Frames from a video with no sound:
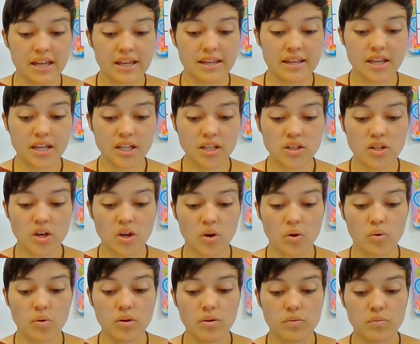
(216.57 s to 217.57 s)
He
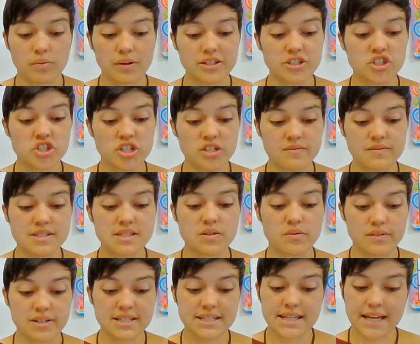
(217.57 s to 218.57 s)
knew what she was
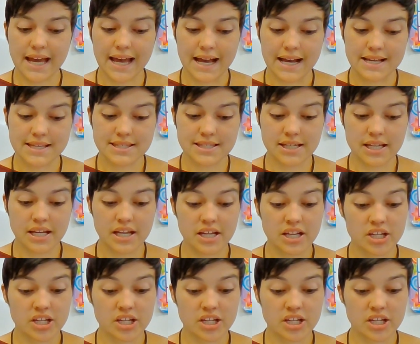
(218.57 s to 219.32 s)
going to ask.